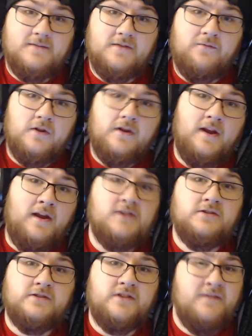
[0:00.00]
If we're looking at
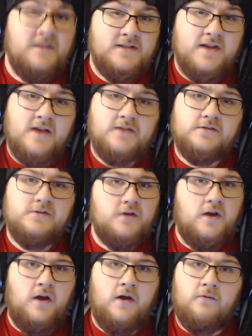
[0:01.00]
HLTV stats,
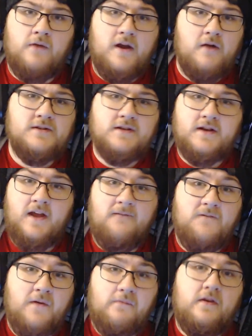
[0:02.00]
right now he's on a
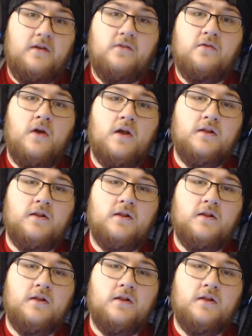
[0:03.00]
15